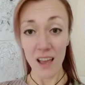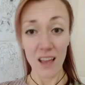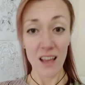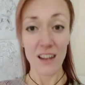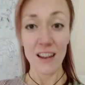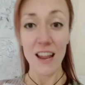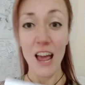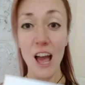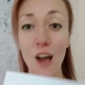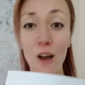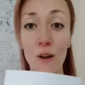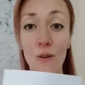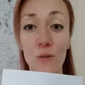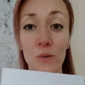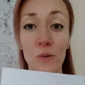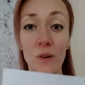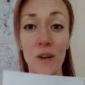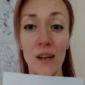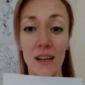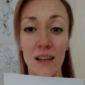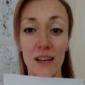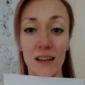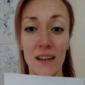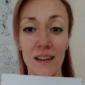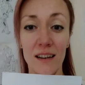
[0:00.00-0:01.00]
No,
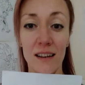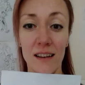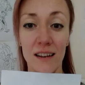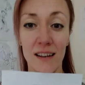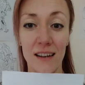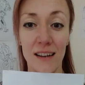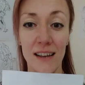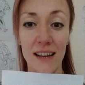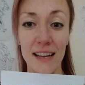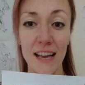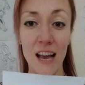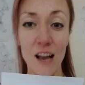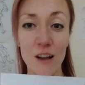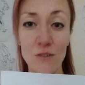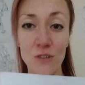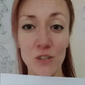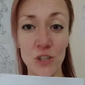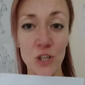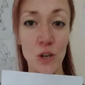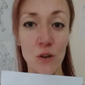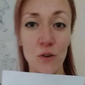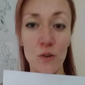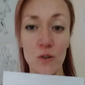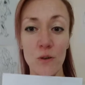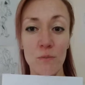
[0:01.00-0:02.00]
it goes
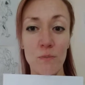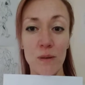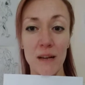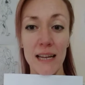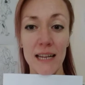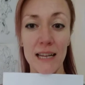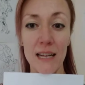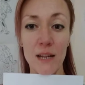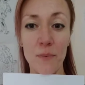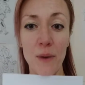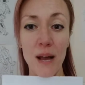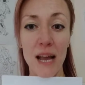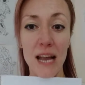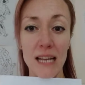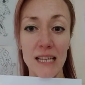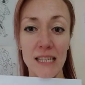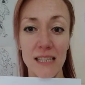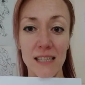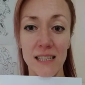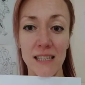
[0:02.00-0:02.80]
two completely ways.